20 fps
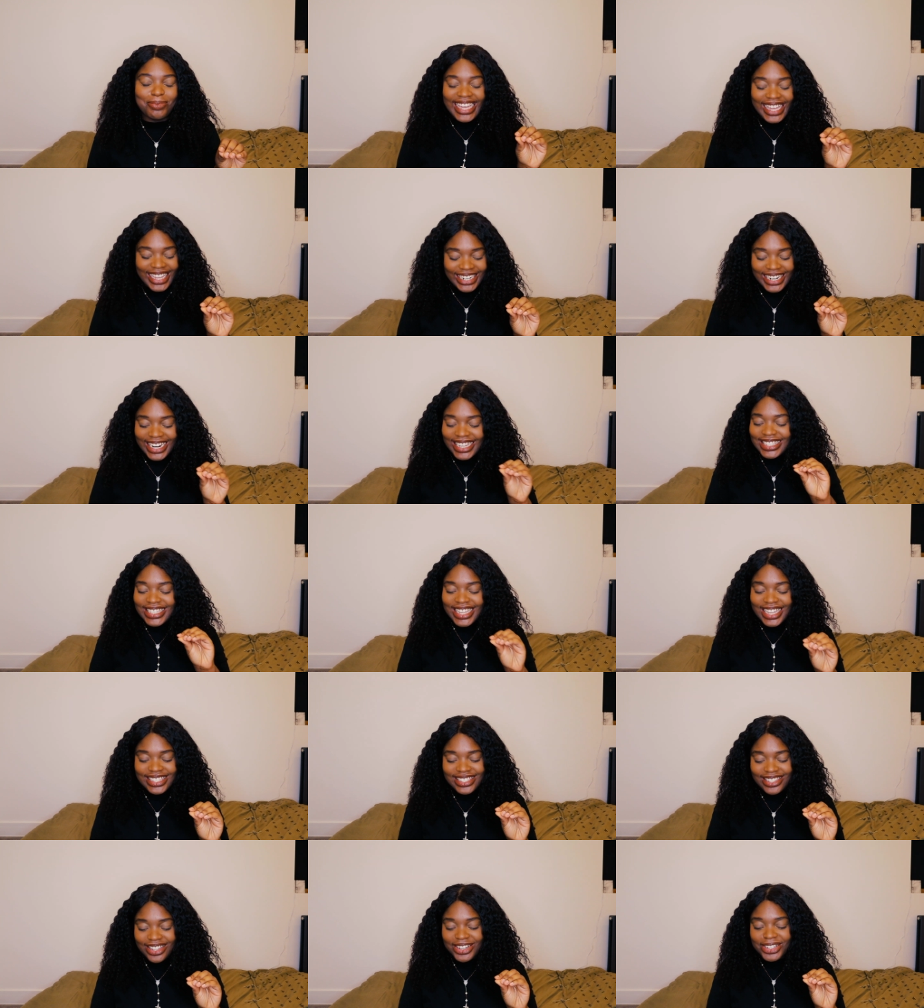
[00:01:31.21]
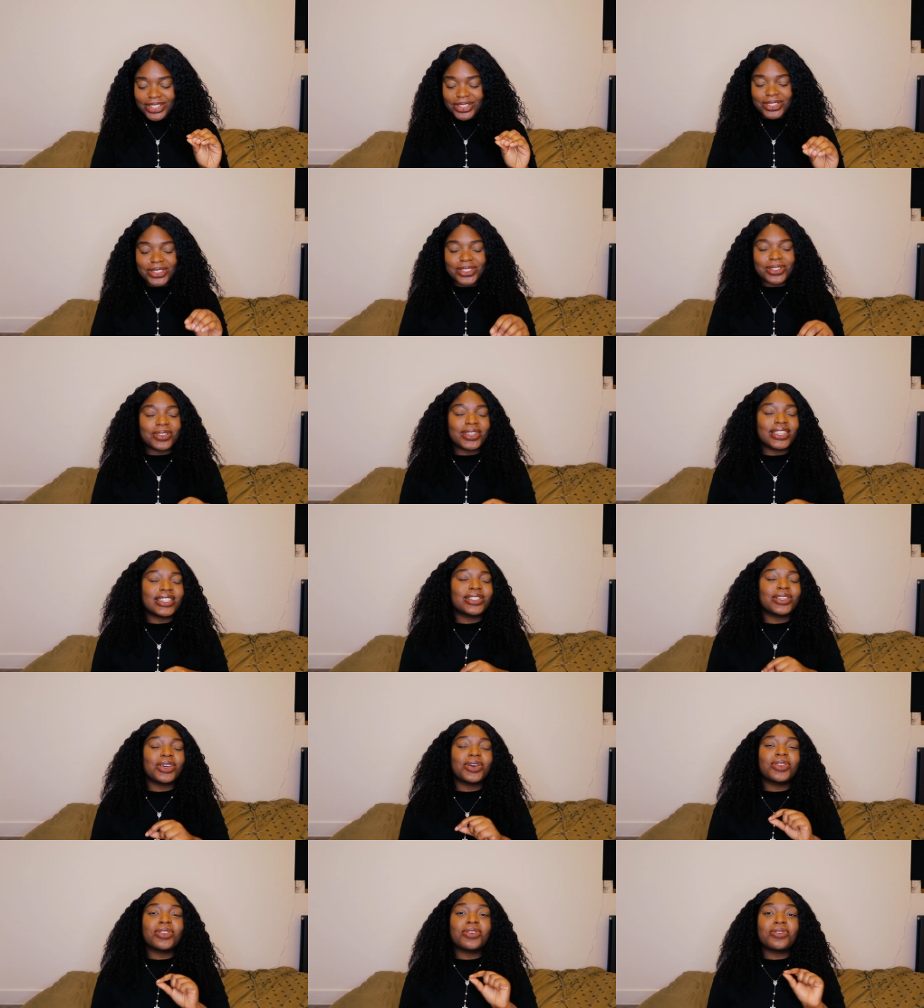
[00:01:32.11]
Yeah, let's get started onto it.
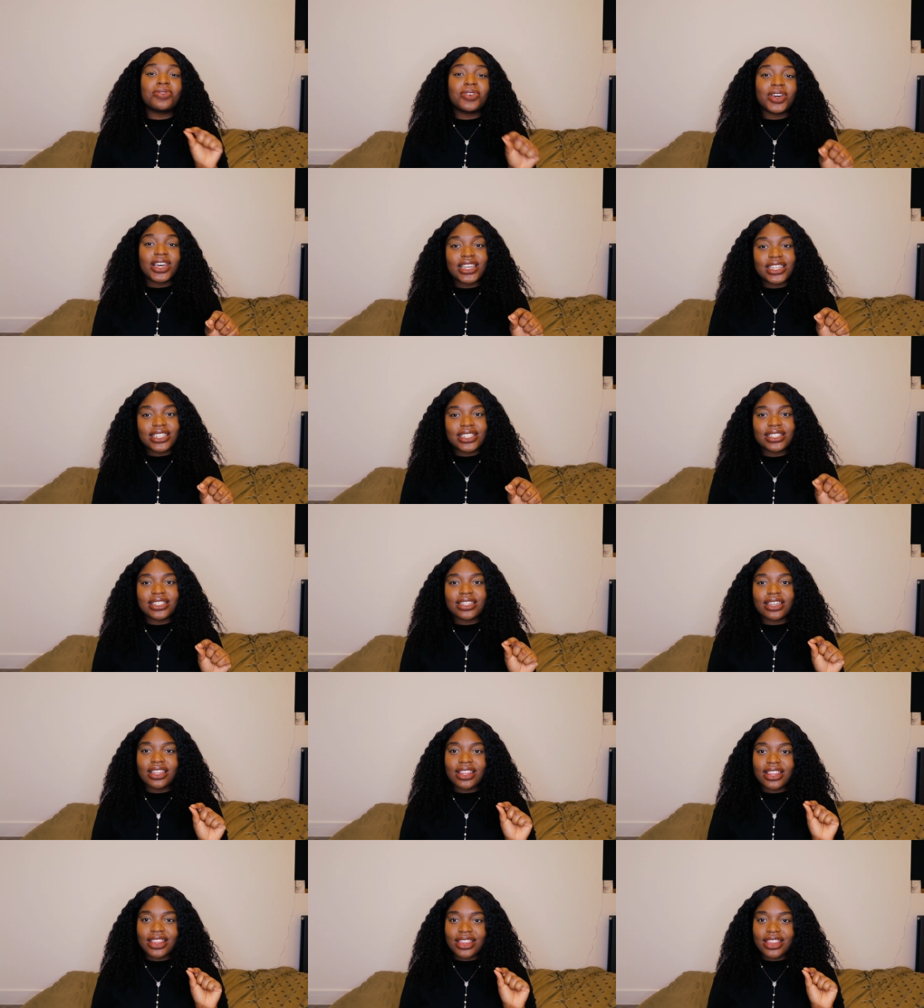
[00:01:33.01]
So the first